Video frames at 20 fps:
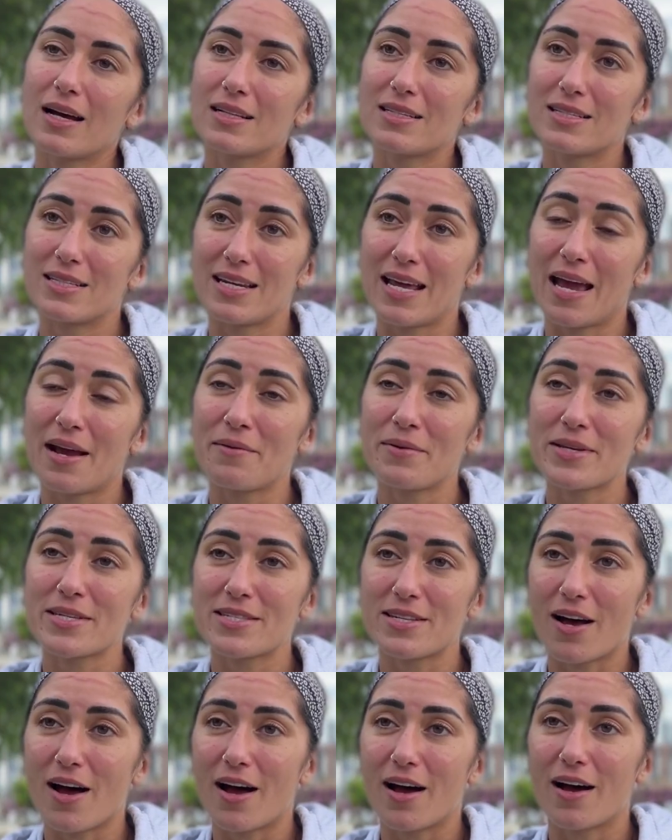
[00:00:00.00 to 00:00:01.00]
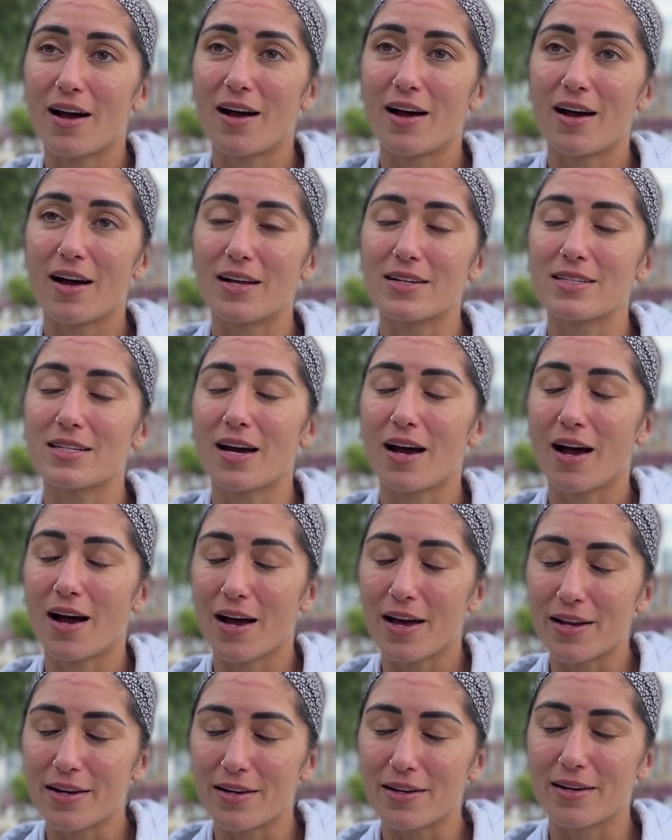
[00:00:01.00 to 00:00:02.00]
Today we saw a
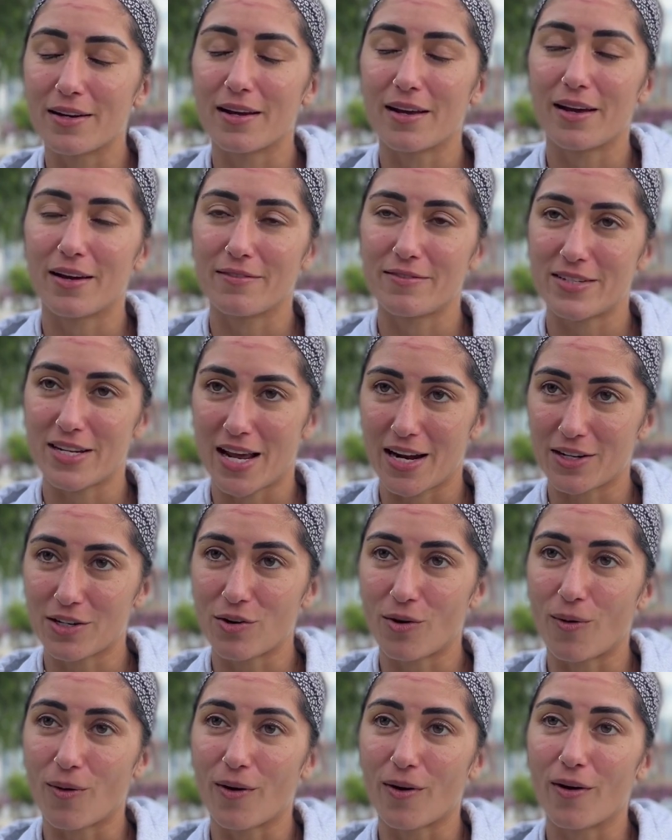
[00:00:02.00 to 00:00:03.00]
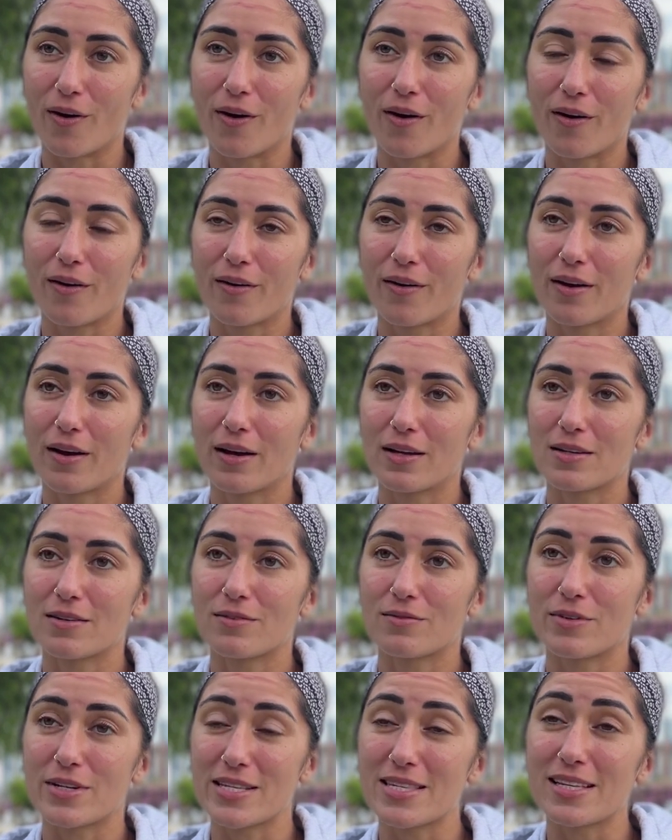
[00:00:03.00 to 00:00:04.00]
ton of dead coral,
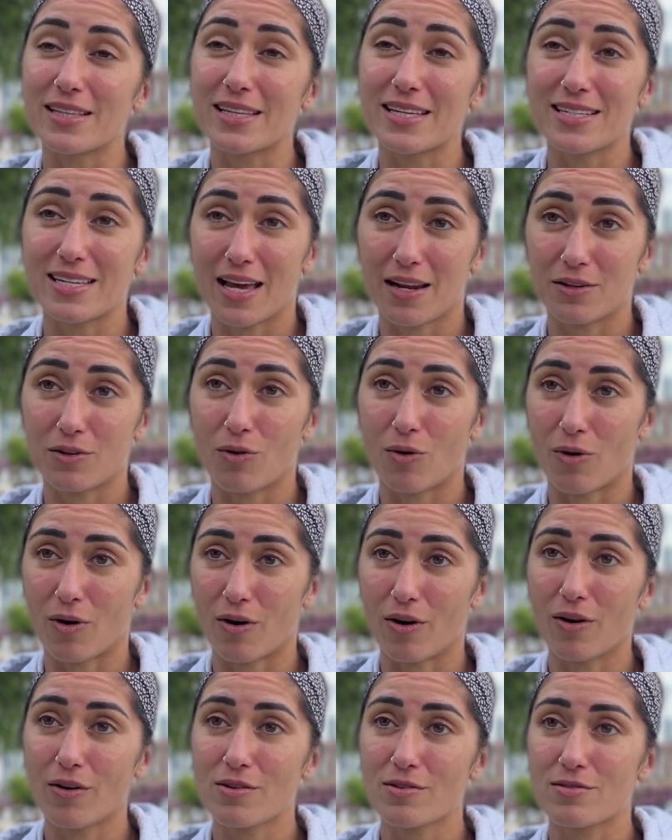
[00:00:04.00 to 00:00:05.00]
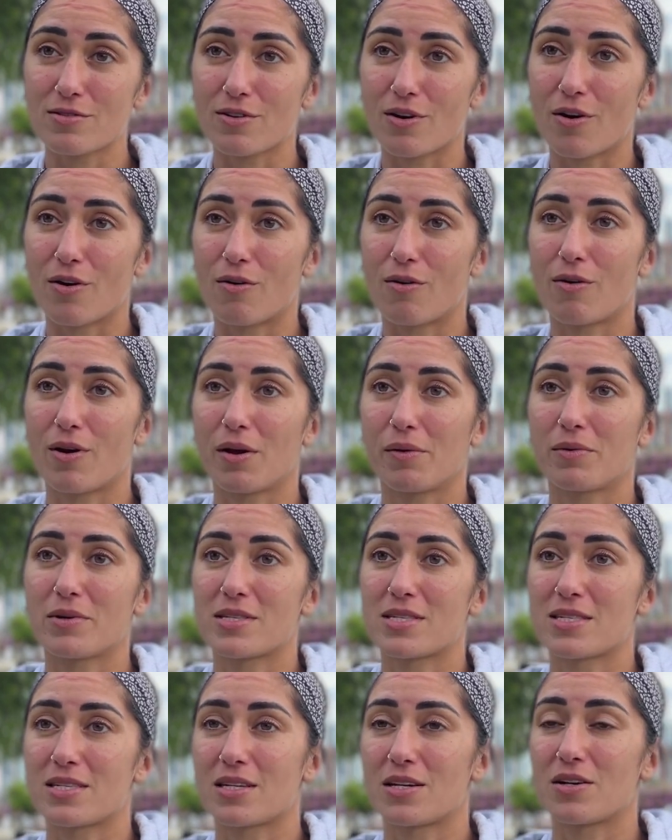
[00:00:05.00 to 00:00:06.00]
recently dead coral, so it was
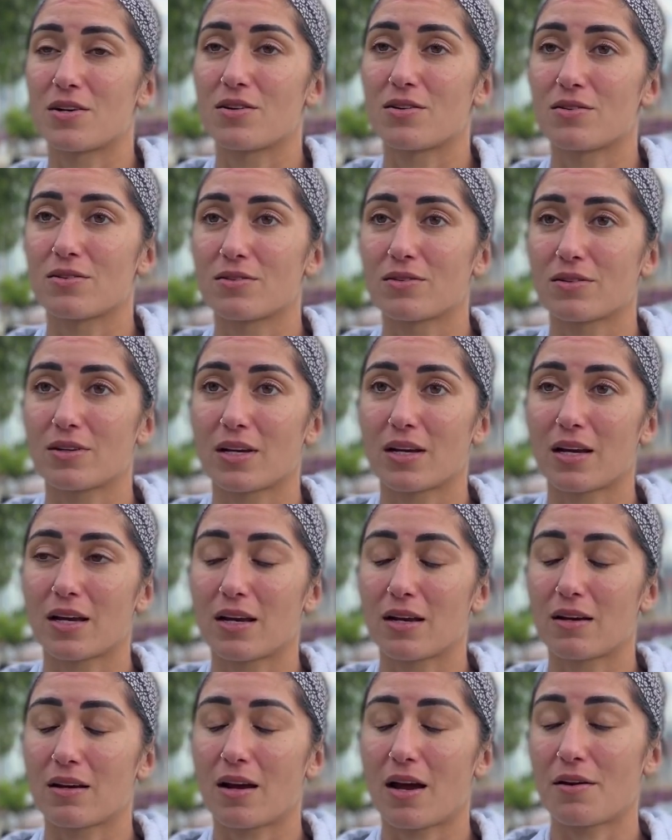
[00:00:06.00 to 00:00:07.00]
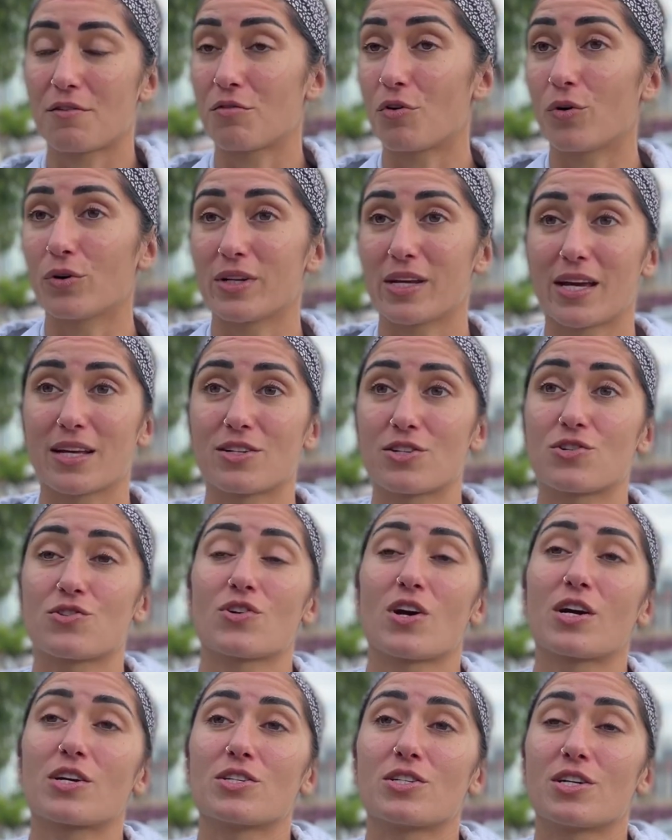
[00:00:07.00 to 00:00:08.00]
still kind of holding its
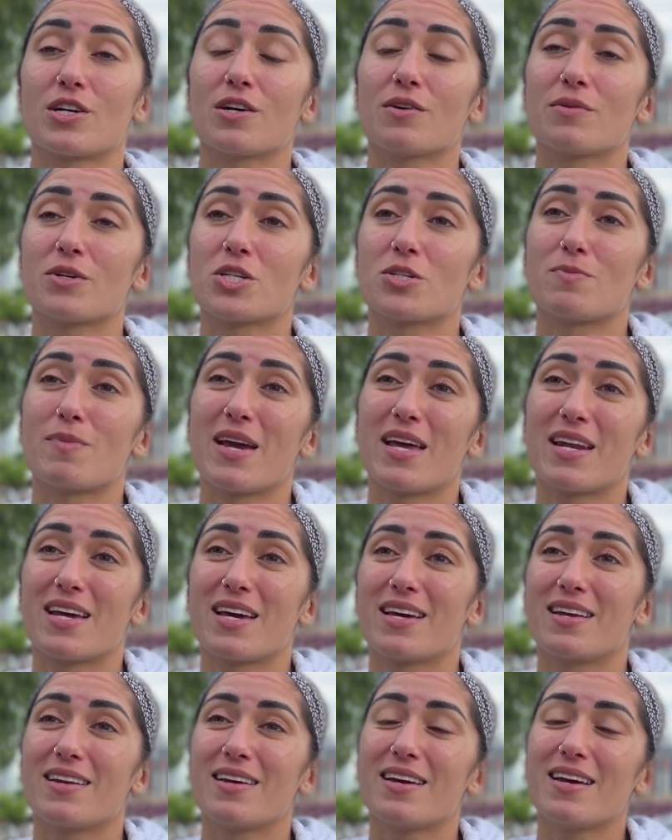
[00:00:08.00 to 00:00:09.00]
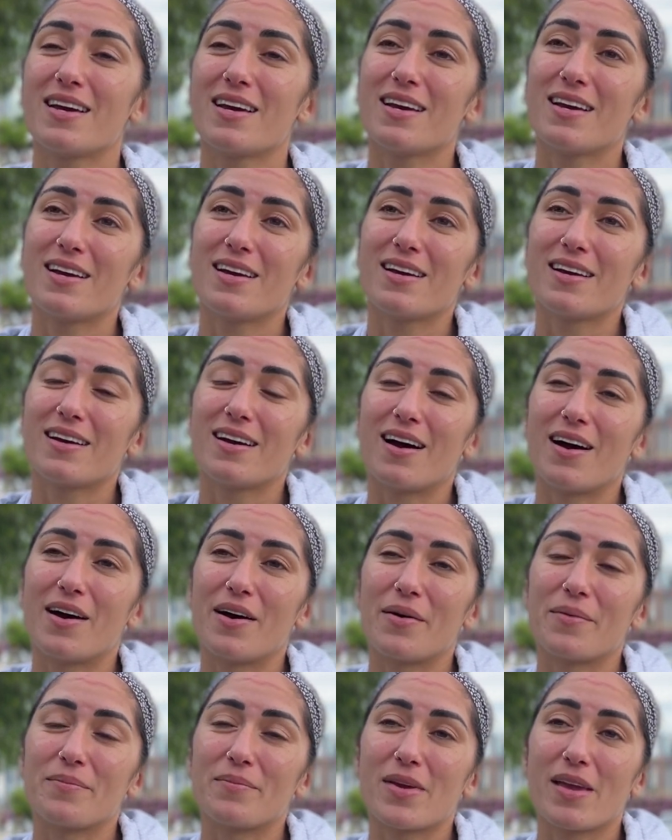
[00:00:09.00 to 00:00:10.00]
structure, which made it
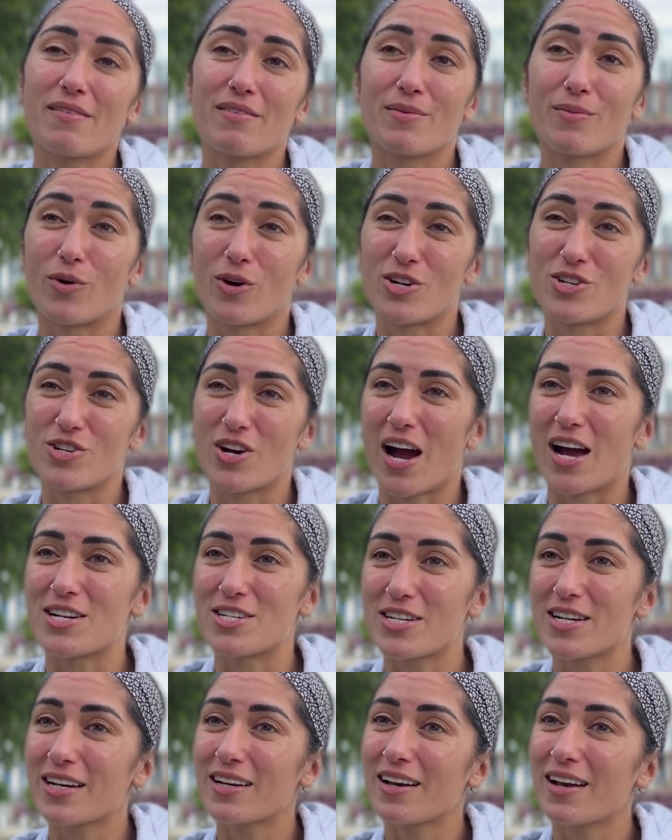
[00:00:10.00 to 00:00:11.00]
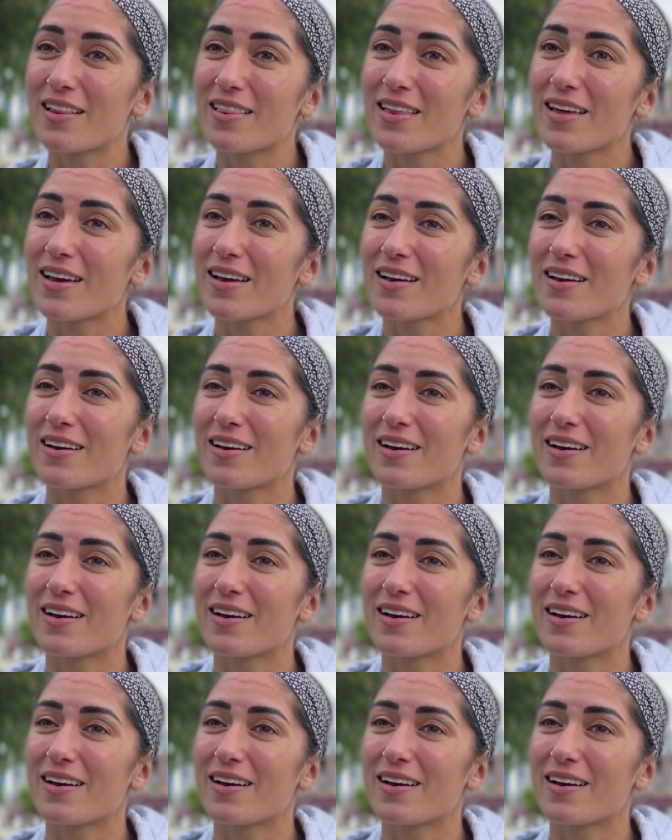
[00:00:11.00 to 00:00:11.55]
even more tragic, I think.